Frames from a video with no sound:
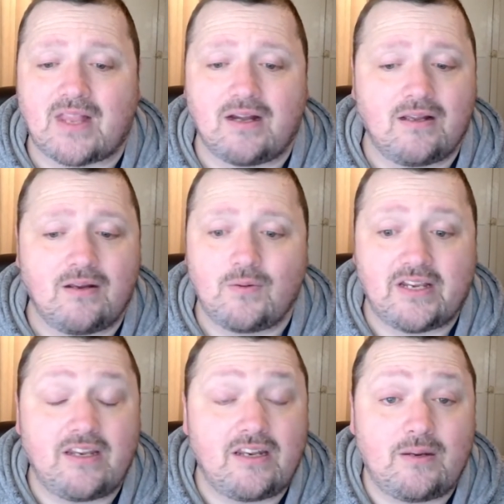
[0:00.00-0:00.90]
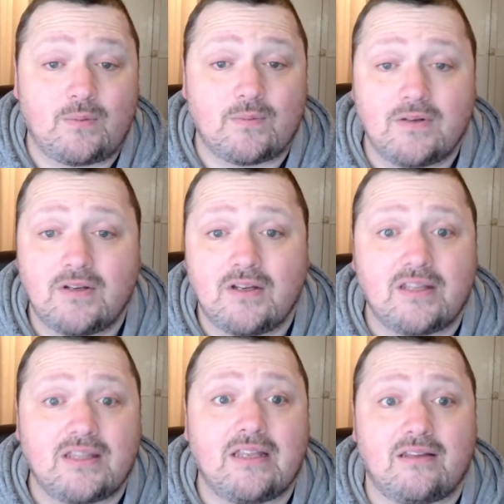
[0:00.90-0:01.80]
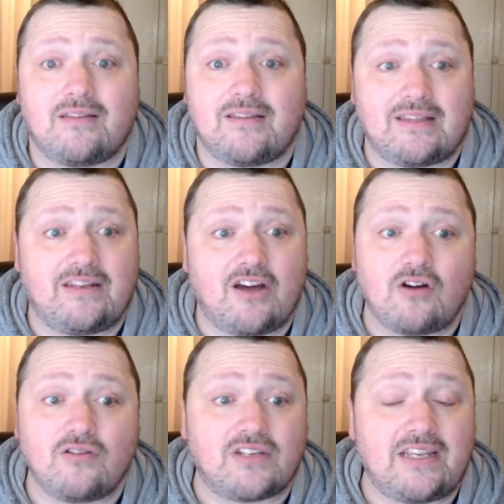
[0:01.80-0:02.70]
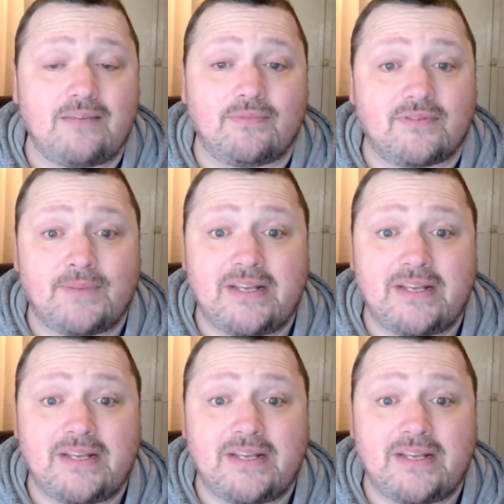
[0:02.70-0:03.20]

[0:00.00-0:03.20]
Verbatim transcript: What can you do? They all keep being